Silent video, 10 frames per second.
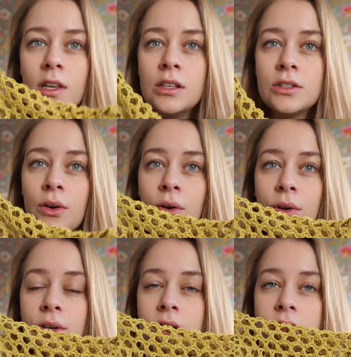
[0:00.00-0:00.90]
So
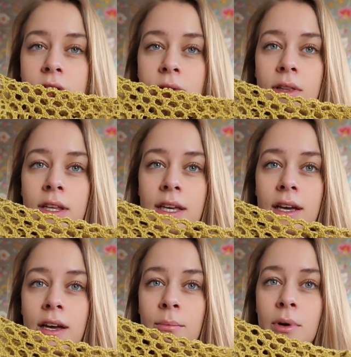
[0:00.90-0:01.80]
you could totally
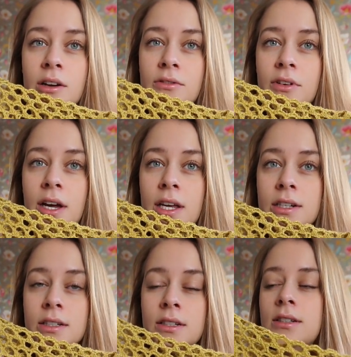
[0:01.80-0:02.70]
modify
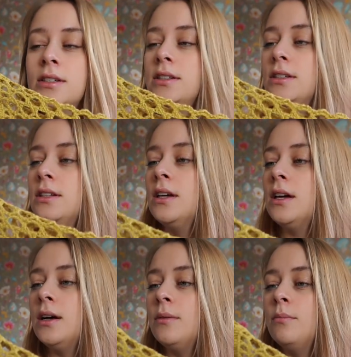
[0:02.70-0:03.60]
it.
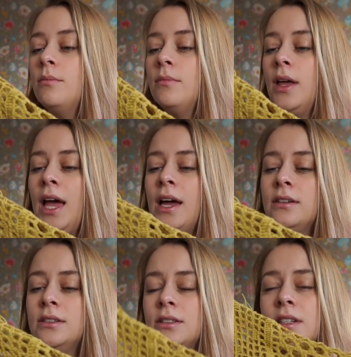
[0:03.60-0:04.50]

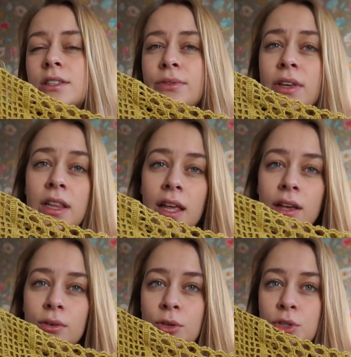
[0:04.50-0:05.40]
And it's filet
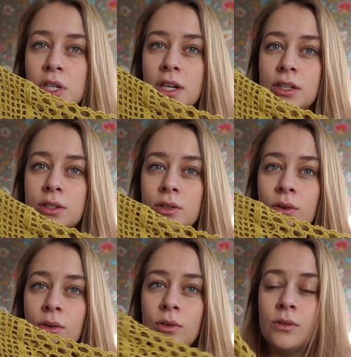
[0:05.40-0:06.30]
crochet,
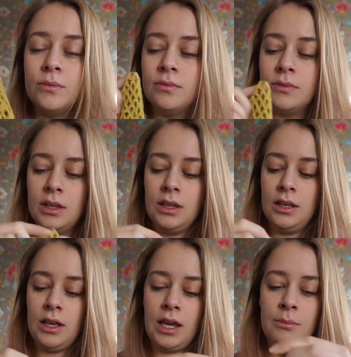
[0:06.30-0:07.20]
so
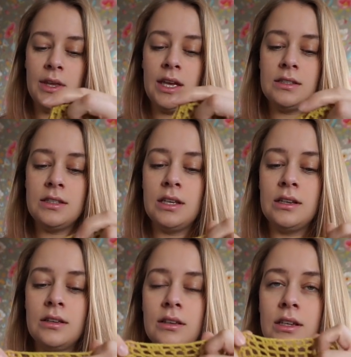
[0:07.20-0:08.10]
I'm
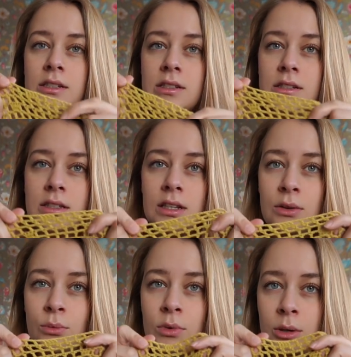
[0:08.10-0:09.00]
guessing
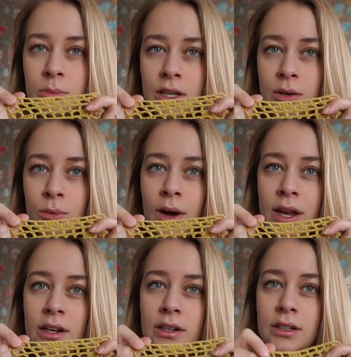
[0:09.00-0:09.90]
it will be
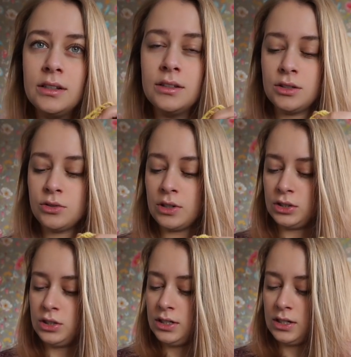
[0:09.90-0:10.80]
quite
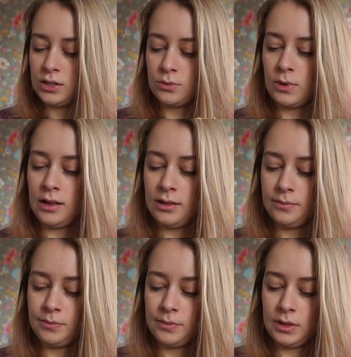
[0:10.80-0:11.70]
stretchy as well.
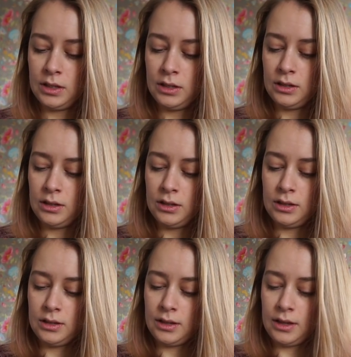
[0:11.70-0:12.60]

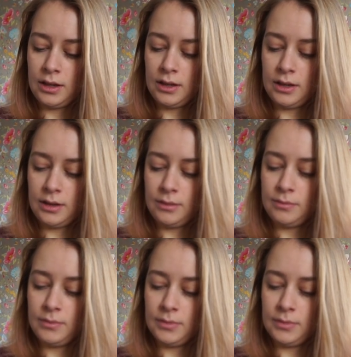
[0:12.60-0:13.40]
I